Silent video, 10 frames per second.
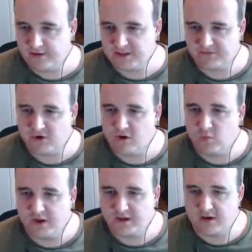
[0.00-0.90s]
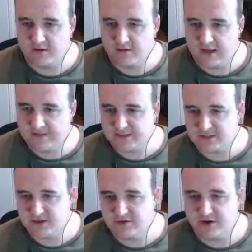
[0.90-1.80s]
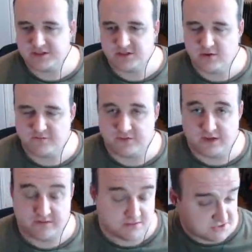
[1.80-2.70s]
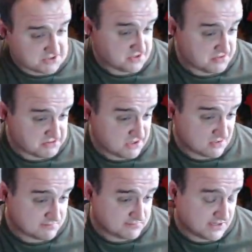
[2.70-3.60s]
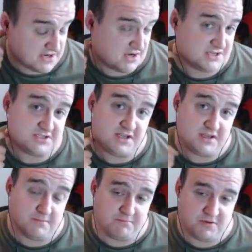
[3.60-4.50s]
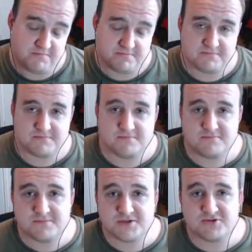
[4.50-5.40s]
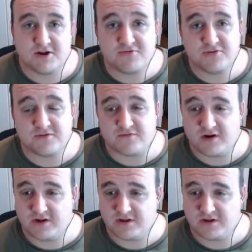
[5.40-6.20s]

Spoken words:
because I've got a weak hull. And there's a 292 over there that just goes, oh, yeah, I see you. Boop. Straight through the front of your